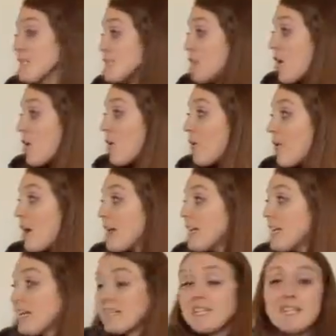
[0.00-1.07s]
So an
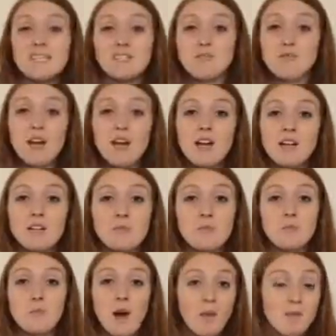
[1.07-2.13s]
igneous rock
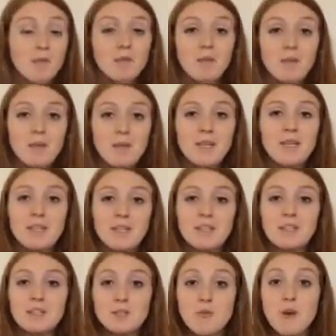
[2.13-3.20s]
will probably be an
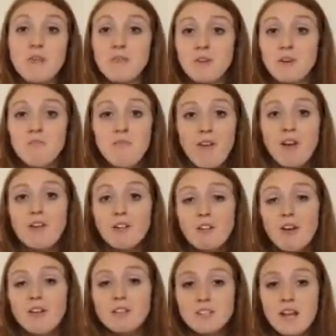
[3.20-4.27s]
igneous rock for a very
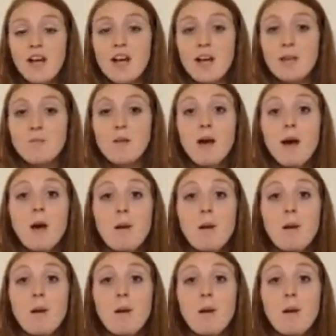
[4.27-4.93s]
long time.